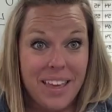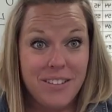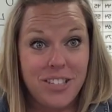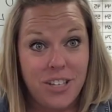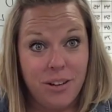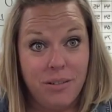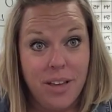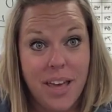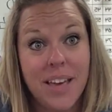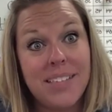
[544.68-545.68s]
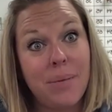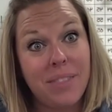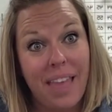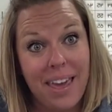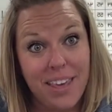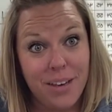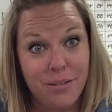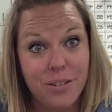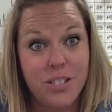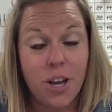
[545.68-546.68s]
you to do is I would like
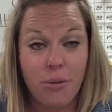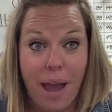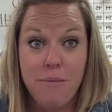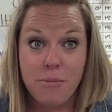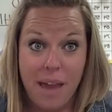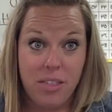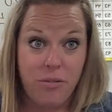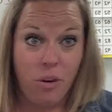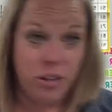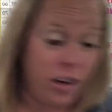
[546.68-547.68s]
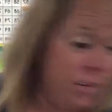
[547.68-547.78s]
you to grab your math folder.